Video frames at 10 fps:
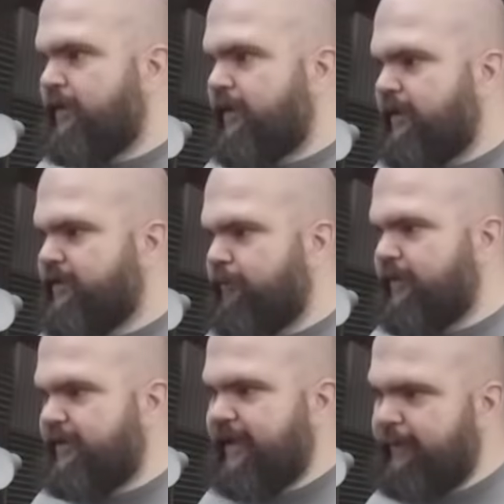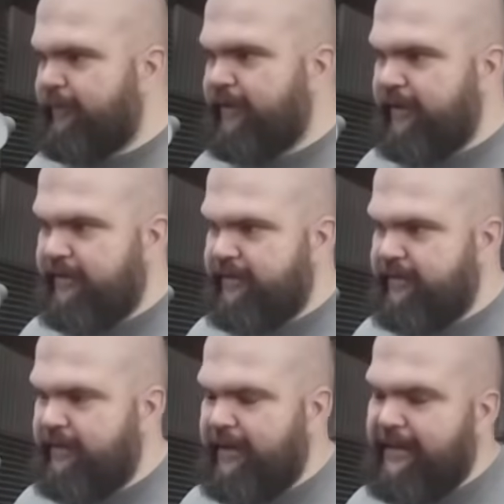And so what the table does
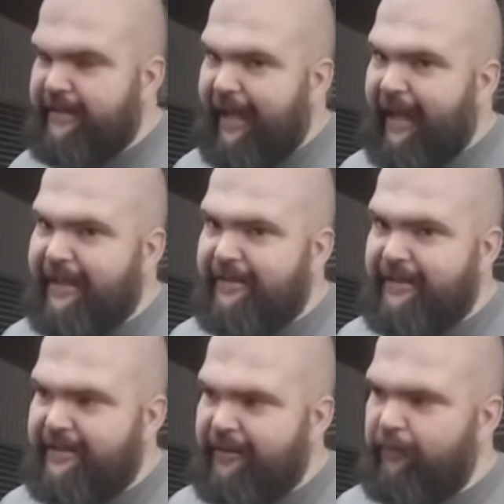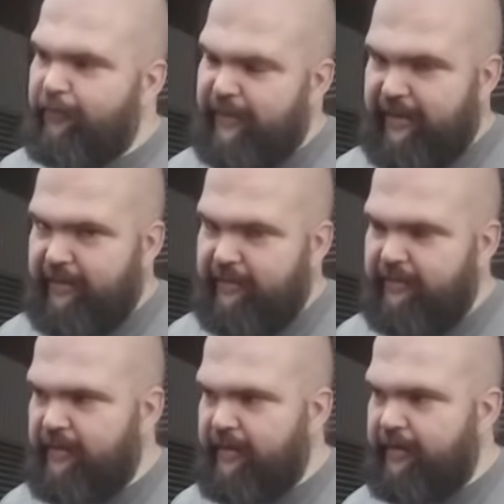is it has its own grid.
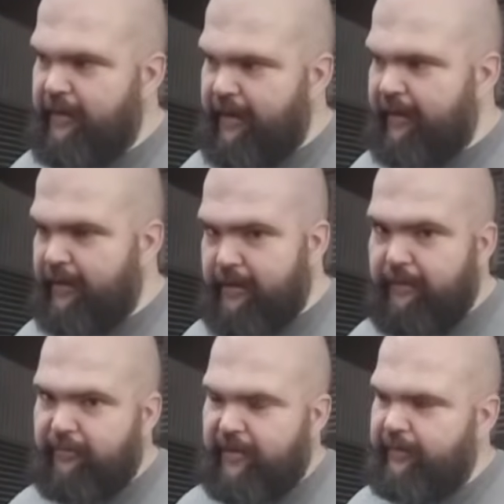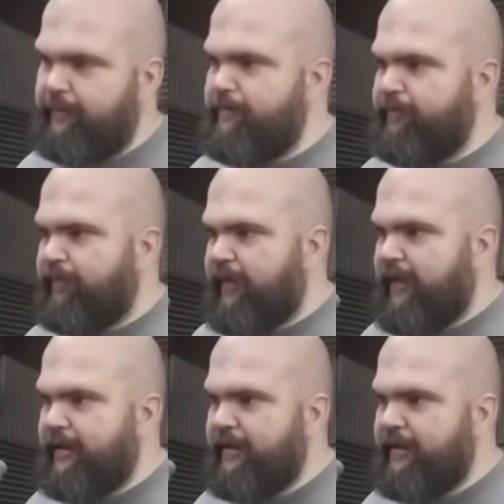So it's like a subgrid, and